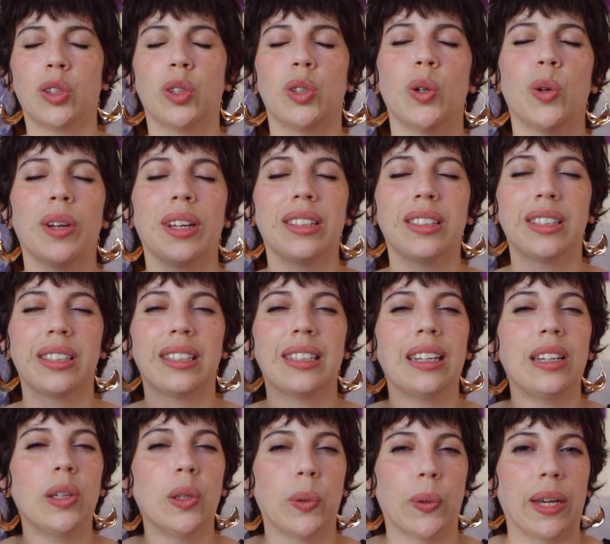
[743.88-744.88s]
to
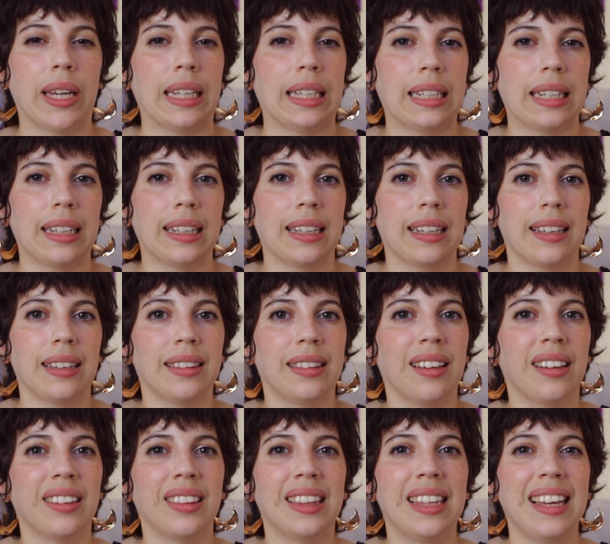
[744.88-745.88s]
insinuate
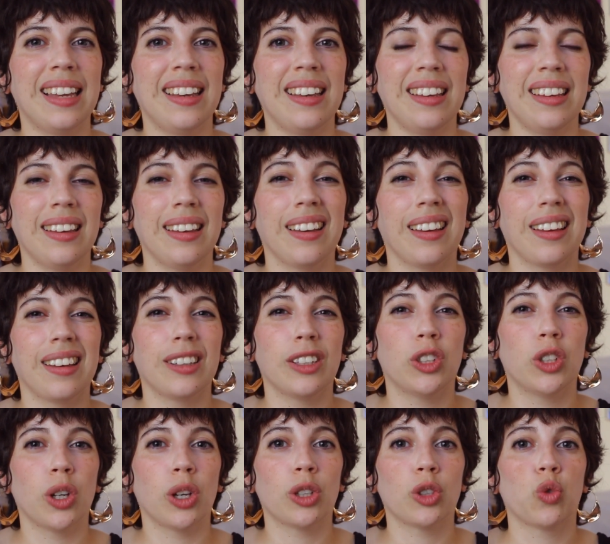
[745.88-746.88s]
that they
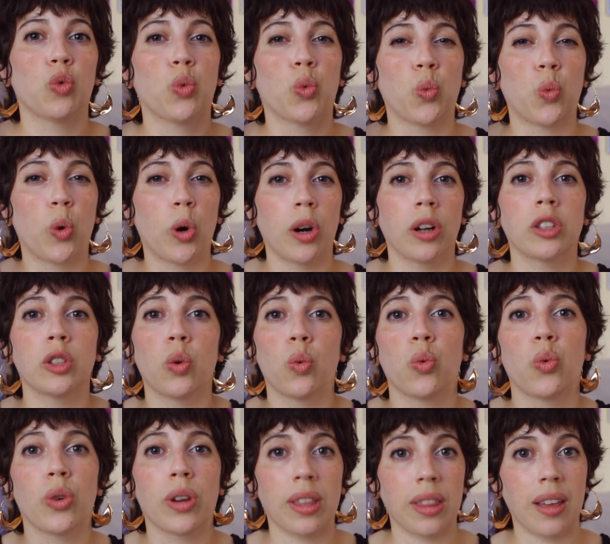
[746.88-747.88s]
just worked
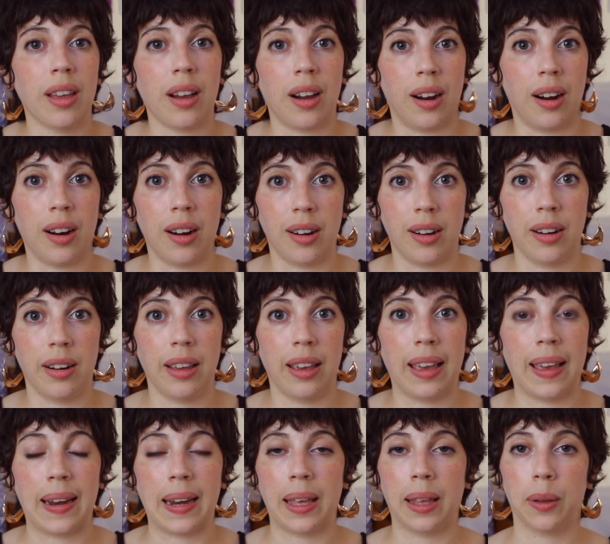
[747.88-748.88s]
really hard
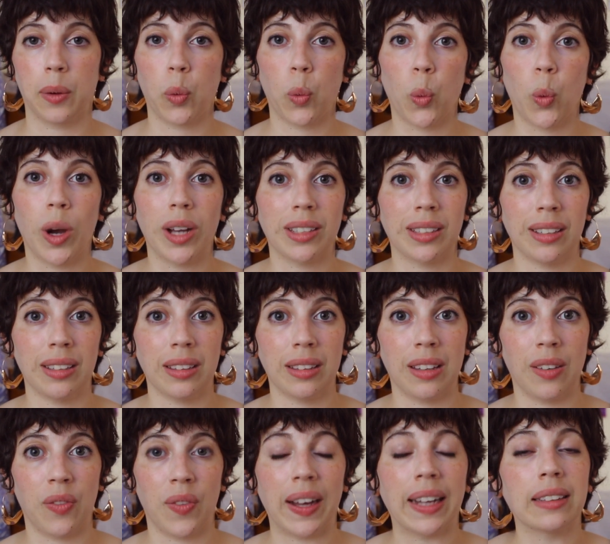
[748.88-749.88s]
and it wasn't
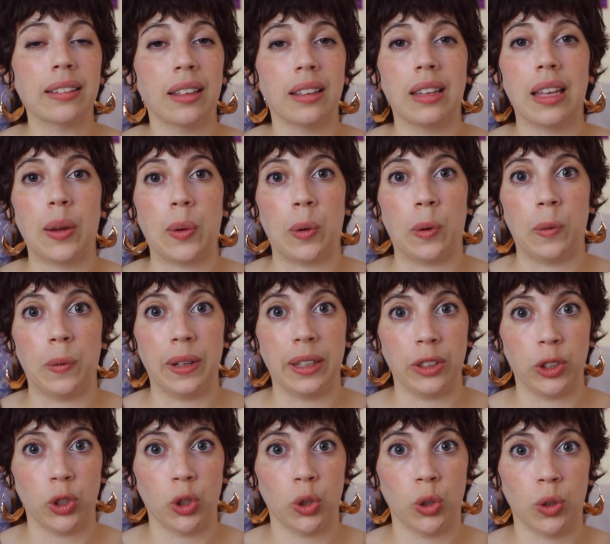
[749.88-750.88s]
the fact that they were
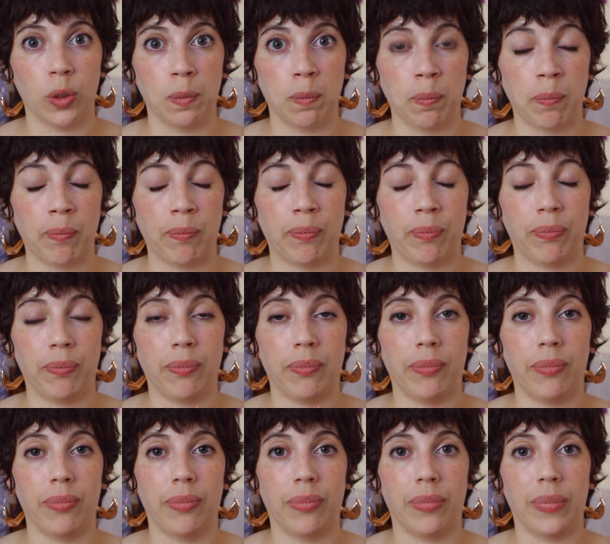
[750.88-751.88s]
rich
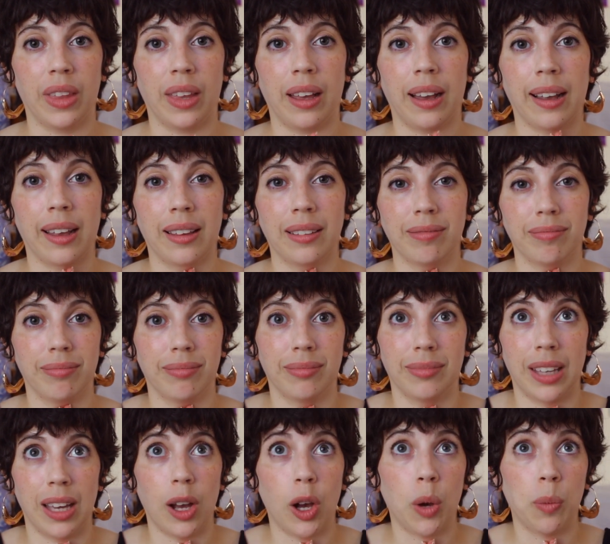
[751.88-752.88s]
that
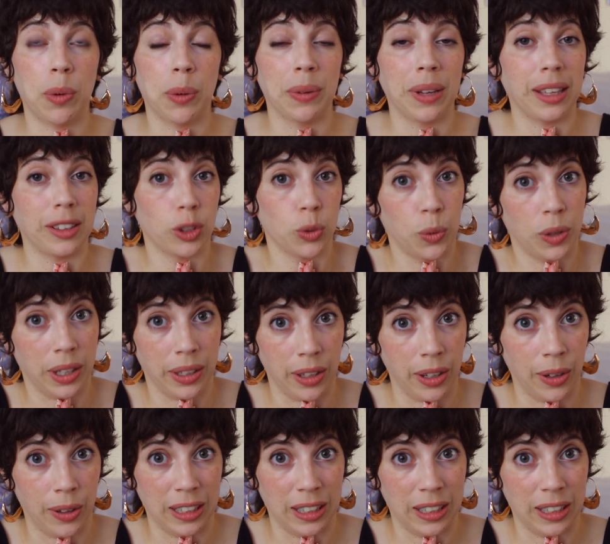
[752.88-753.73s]
helped them get to where they